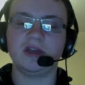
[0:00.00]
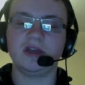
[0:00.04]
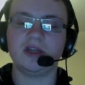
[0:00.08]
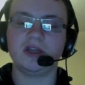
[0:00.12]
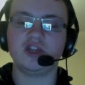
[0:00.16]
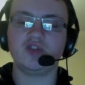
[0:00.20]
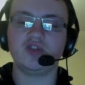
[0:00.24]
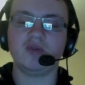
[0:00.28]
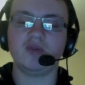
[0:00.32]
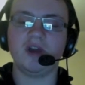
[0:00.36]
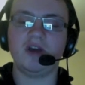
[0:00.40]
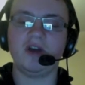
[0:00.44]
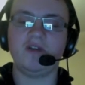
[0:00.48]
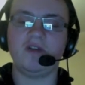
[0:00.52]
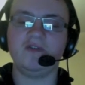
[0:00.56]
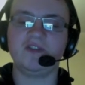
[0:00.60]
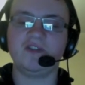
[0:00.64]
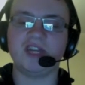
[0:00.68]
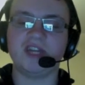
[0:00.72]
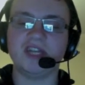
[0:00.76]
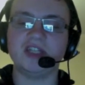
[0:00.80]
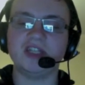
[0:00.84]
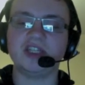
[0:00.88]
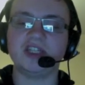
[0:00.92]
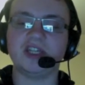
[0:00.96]
12
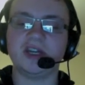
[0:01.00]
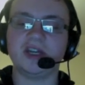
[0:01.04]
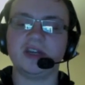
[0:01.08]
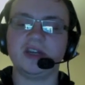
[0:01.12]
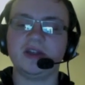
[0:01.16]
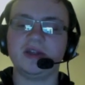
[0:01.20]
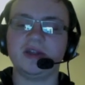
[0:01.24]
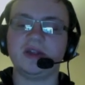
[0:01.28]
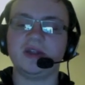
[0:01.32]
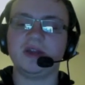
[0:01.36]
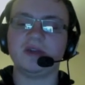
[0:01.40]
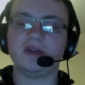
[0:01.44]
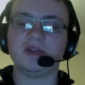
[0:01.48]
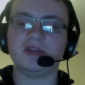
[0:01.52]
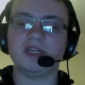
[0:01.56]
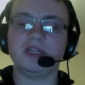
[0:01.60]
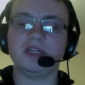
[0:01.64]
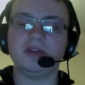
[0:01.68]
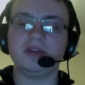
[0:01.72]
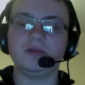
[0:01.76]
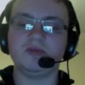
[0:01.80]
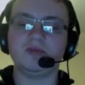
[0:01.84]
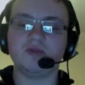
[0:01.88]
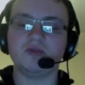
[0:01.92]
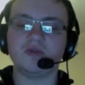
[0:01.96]
Tensai,
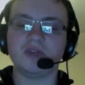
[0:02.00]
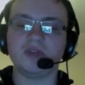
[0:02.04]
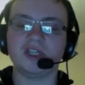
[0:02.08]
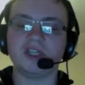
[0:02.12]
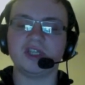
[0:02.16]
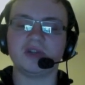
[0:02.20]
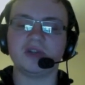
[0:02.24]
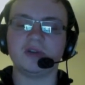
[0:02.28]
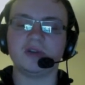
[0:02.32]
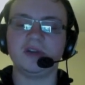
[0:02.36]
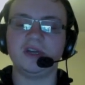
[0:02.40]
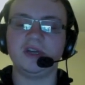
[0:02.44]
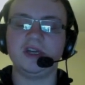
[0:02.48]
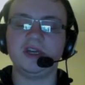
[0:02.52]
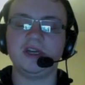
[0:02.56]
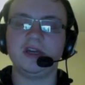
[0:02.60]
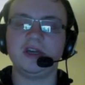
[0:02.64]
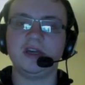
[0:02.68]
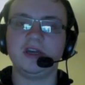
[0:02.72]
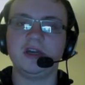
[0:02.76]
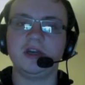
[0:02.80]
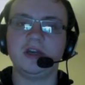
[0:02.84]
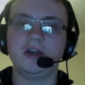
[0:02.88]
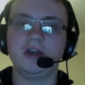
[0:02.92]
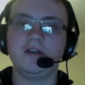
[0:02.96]
13 Brodus Clay,
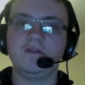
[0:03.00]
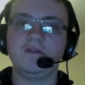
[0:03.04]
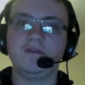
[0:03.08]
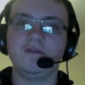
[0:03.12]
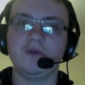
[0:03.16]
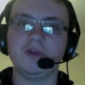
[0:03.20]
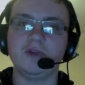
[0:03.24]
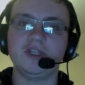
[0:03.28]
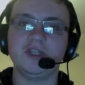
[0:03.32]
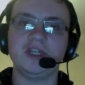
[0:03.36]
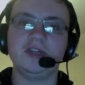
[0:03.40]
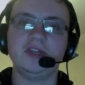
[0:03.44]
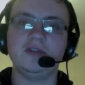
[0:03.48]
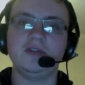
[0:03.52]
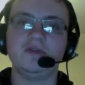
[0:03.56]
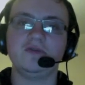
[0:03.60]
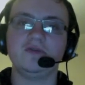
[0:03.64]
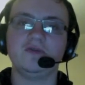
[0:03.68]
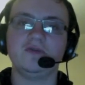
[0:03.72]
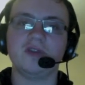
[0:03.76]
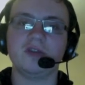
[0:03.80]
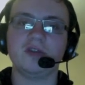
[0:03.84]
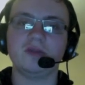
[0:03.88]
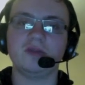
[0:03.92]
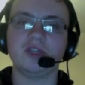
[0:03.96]
14
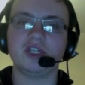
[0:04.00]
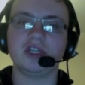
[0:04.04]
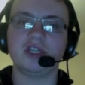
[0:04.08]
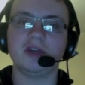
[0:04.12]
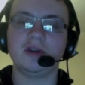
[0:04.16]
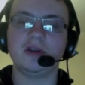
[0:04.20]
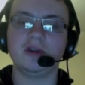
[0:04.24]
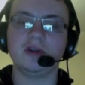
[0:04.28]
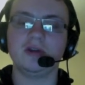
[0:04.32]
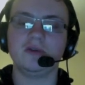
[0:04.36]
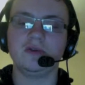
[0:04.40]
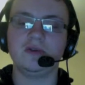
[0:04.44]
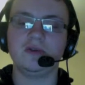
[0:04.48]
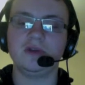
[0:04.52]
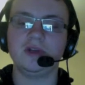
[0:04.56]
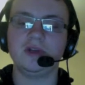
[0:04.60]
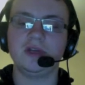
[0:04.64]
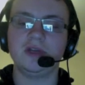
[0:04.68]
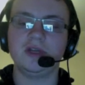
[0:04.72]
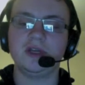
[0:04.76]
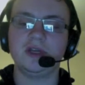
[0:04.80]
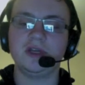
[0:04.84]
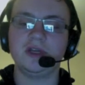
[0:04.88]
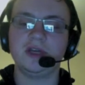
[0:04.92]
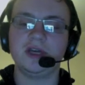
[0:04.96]
Rey Mysterio,
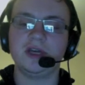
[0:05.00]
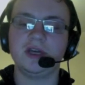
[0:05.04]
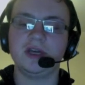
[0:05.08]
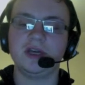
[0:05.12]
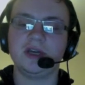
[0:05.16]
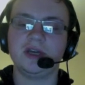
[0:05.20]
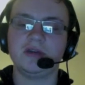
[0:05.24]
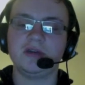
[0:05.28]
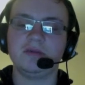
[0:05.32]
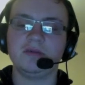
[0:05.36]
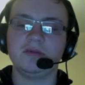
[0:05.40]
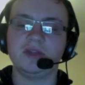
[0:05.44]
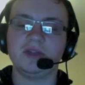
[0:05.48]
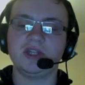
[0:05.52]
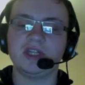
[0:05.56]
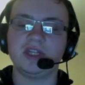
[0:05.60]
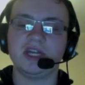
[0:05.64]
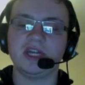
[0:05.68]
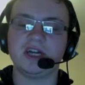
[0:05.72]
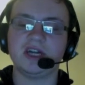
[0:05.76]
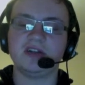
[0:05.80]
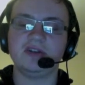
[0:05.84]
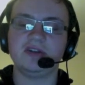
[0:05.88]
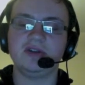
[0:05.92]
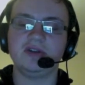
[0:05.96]

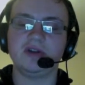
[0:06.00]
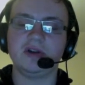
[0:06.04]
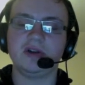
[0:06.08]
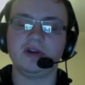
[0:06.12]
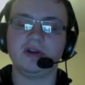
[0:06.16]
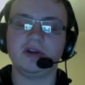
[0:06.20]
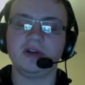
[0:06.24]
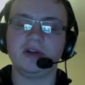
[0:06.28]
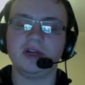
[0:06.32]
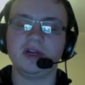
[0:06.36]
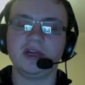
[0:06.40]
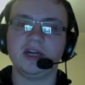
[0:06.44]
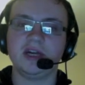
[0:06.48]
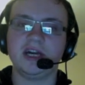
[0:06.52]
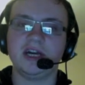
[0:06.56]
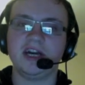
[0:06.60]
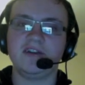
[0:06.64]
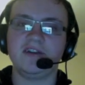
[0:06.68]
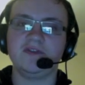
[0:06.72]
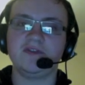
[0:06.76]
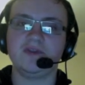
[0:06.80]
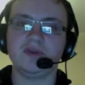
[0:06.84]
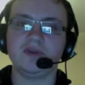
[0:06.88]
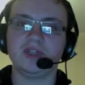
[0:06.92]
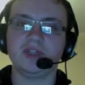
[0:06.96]
Darren Young.
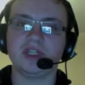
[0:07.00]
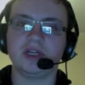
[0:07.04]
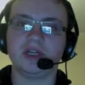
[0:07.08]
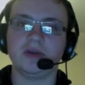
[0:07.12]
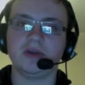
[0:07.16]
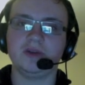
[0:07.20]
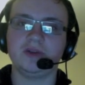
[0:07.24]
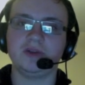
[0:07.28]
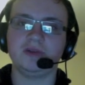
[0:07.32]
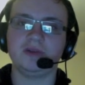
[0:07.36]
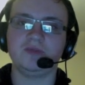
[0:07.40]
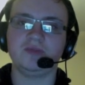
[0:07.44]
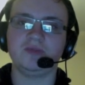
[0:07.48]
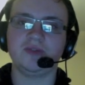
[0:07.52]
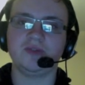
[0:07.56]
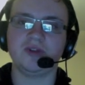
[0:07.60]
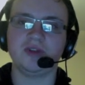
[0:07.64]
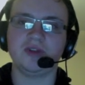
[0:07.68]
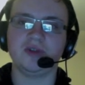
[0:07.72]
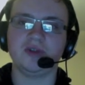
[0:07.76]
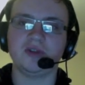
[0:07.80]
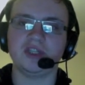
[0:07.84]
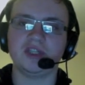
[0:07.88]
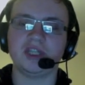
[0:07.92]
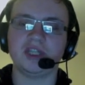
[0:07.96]
Afterwards I'll probably
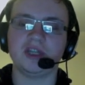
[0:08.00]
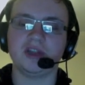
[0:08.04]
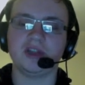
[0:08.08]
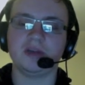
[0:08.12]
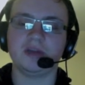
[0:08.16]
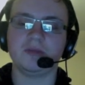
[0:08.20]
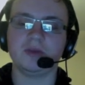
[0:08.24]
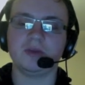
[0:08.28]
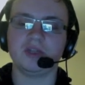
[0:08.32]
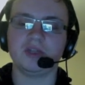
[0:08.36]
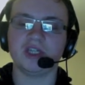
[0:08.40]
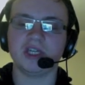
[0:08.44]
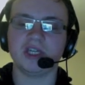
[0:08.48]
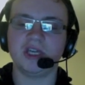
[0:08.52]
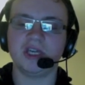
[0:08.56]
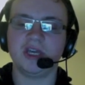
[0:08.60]
not stay in the numbers,